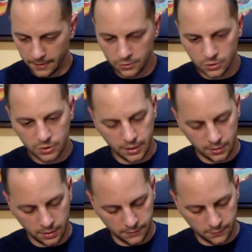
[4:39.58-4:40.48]
Just
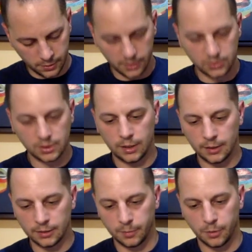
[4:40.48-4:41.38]
can't think of what it is. I'll
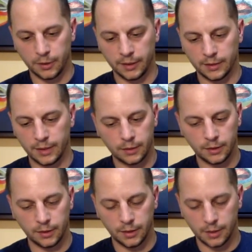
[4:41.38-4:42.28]
end up putting it down in
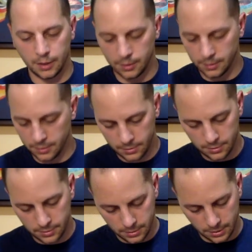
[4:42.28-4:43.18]

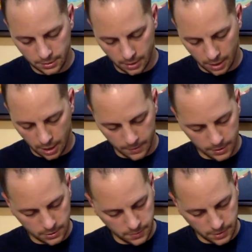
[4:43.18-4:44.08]
the
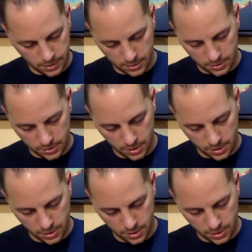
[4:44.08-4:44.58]
comments because.